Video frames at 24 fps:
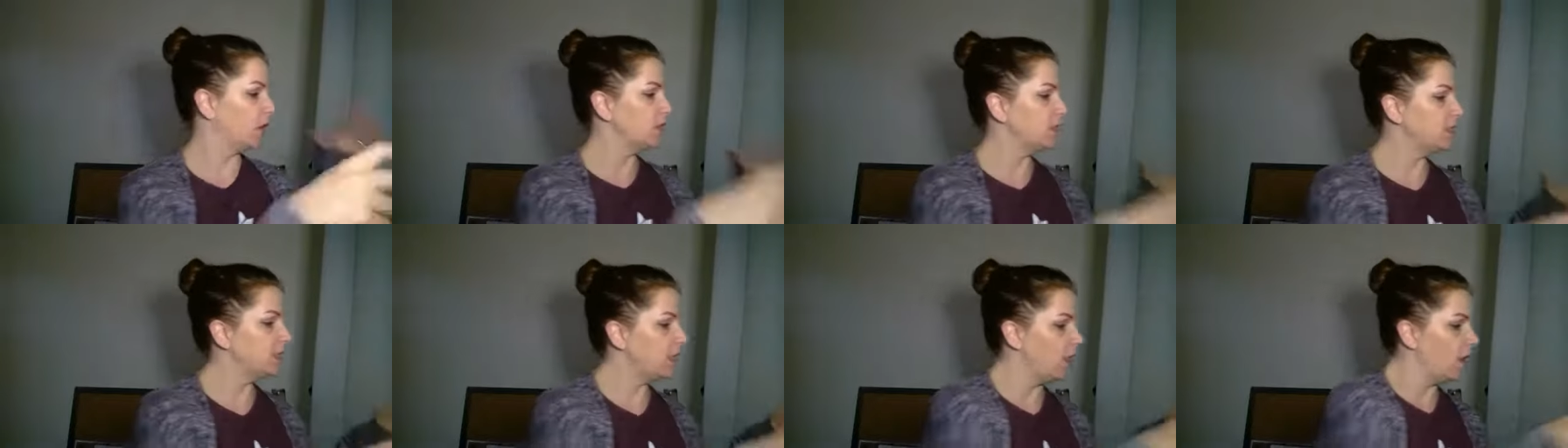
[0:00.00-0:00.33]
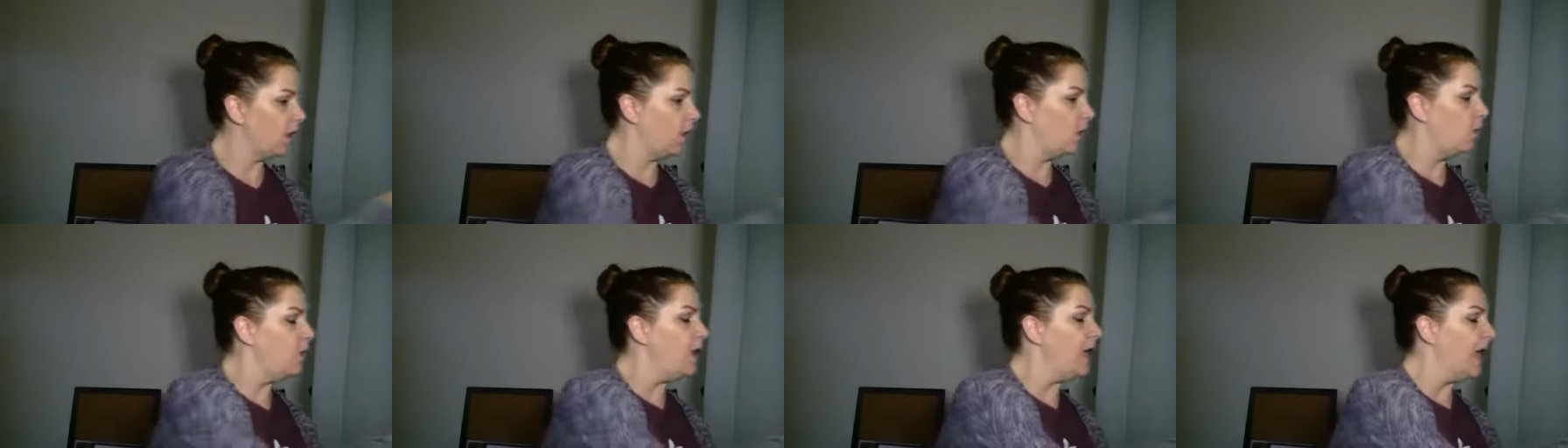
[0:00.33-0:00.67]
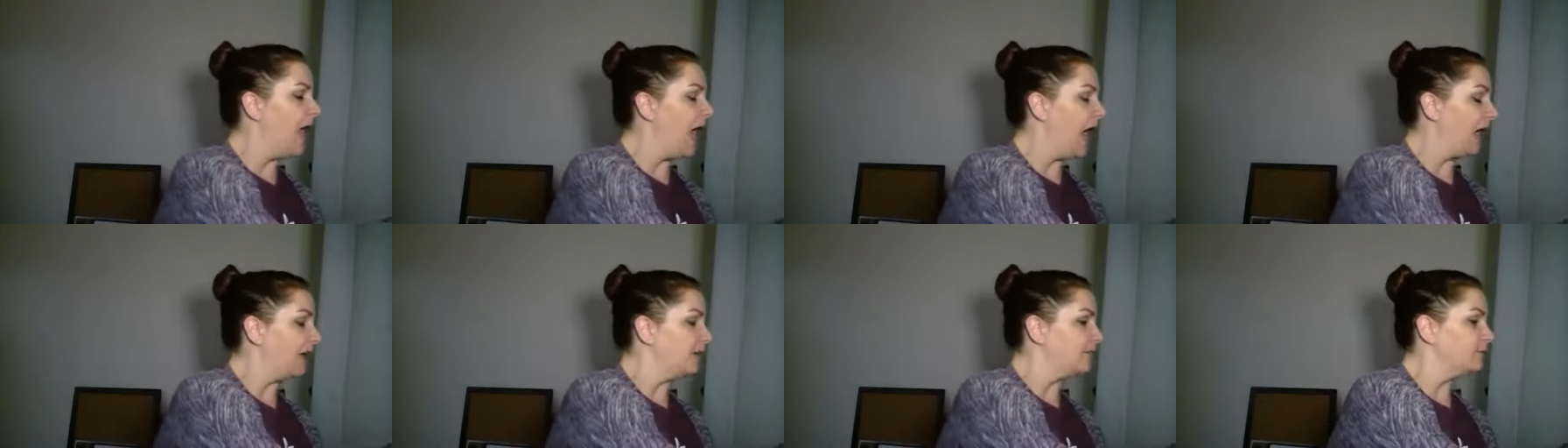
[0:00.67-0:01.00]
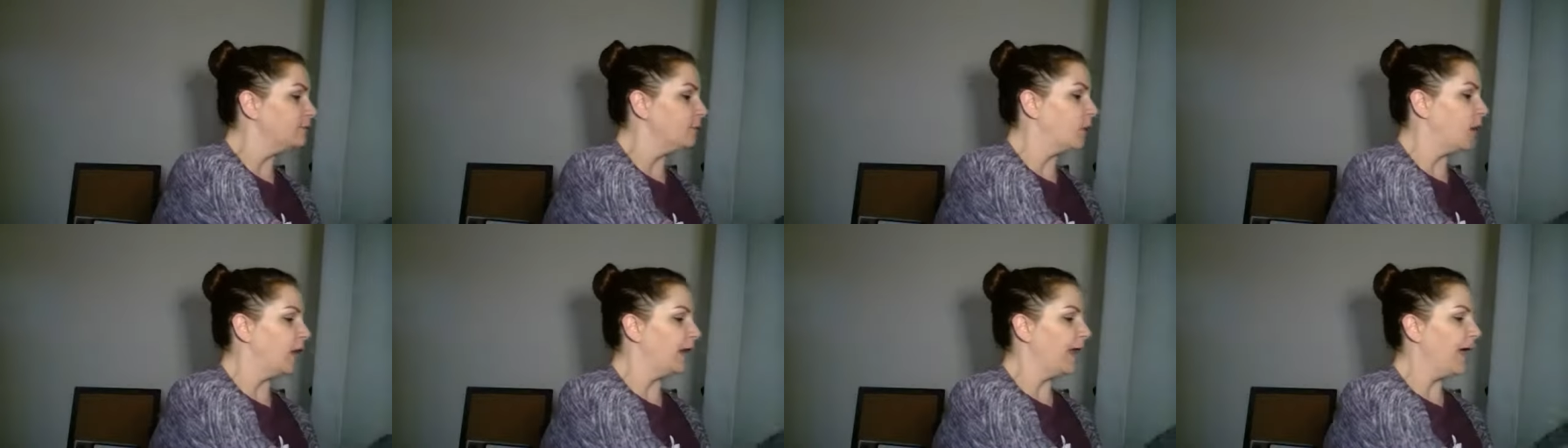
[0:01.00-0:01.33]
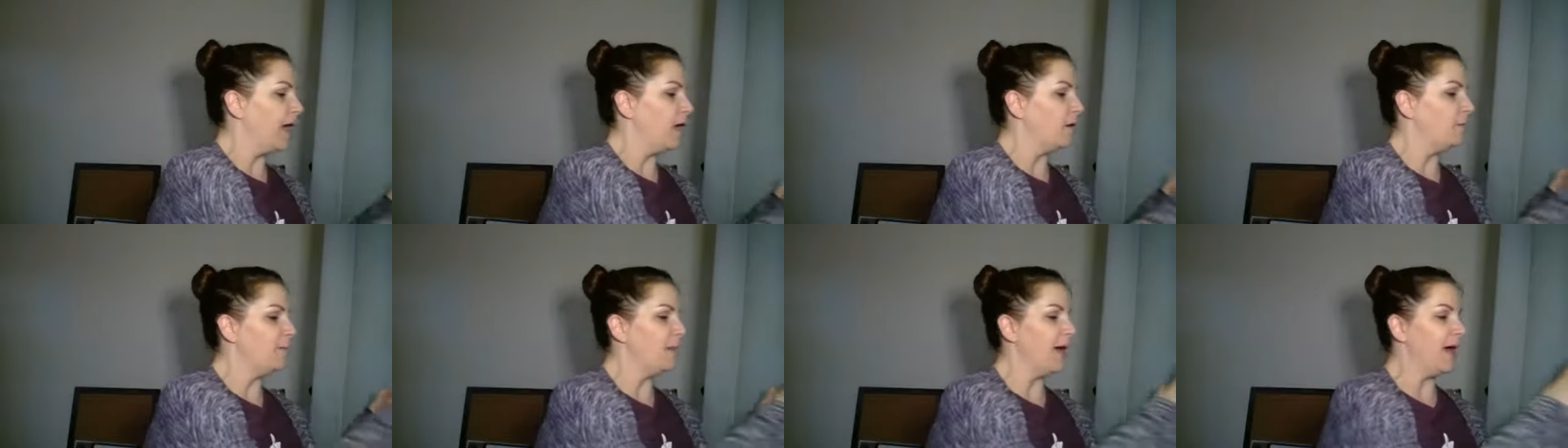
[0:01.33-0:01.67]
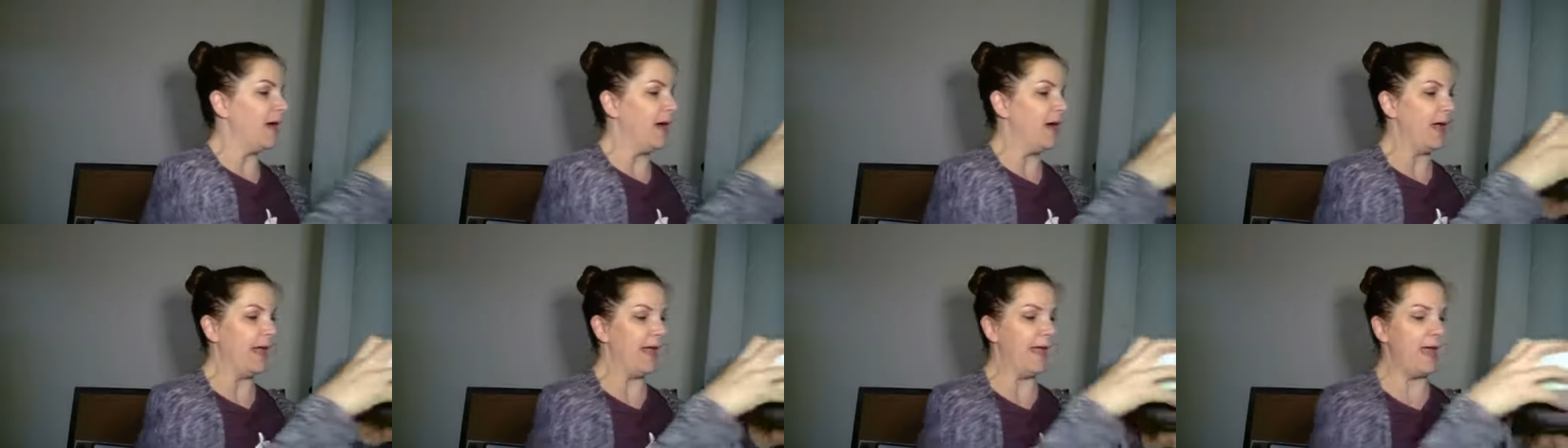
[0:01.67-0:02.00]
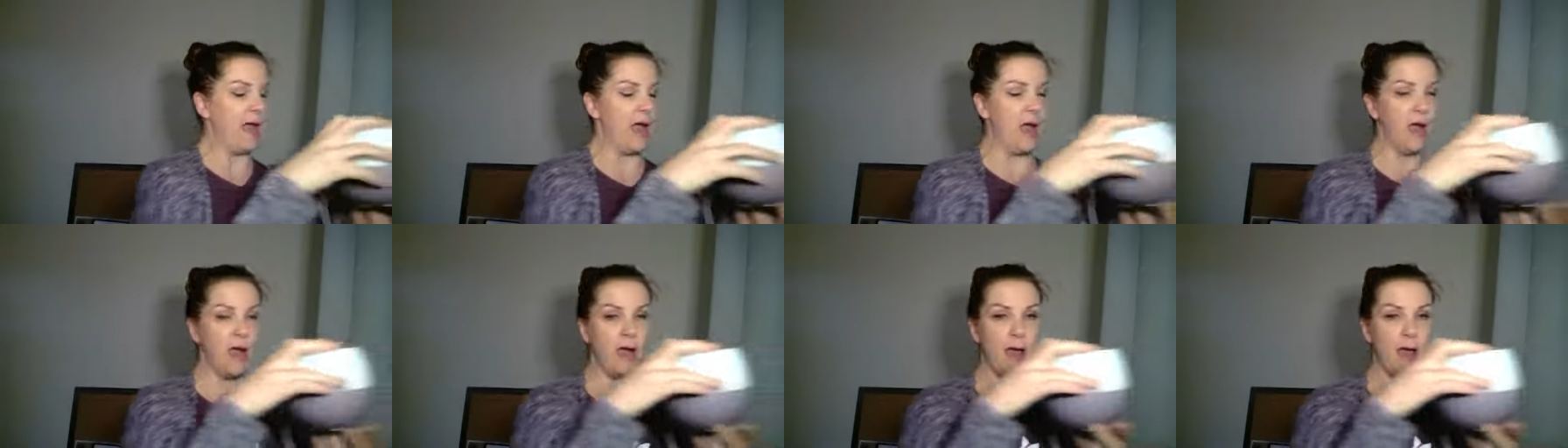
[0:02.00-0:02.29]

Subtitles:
So I have brought out my